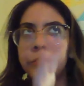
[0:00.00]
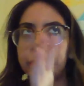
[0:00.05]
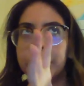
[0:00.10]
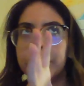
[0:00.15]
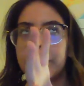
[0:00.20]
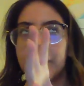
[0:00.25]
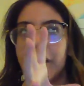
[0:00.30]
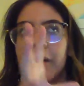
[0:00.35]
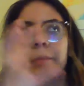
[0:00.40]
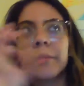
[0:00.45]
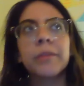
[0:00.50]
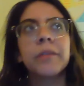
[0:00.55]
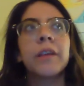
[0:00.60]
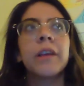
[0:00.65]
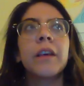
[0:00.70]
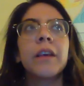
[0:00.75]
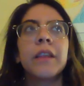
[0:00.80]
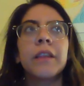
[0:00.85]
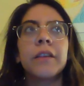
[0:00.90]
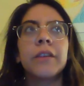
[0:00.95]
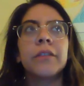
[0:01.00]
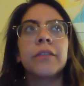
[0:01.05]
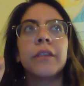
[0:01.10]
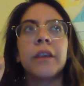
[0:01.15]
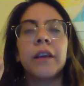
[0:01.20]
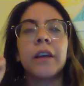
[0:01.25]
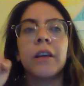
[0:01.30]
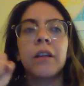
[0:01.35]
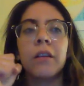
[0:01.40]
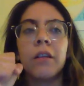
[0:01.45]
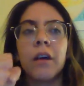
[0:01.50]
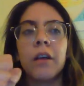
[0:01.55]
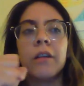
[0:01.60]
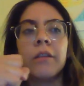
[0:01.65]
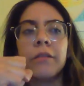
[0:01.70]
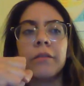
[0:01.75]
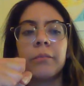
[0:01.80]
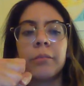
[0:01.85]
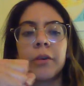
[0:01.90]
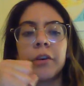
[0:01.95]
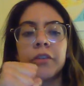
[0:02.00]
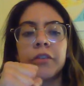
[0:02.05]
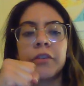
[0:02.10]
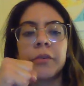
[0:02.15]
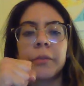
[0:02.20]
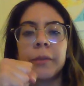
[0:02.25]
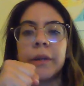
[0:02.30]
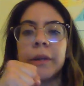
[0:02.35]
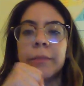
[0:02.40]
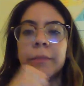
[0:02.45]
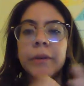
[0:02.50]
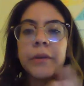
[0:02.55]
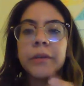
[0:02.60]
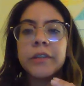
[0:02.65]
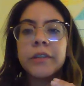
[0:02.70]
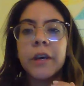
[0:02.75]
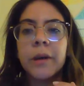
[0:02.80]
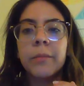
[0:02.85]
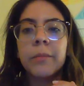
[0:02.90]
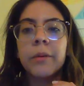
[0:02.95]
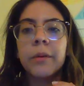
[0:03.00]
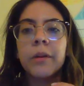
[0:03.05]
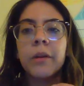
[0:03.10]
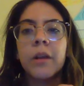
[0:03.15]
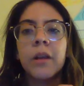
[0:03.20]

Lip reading: stops, there's like a lot of pressure being built up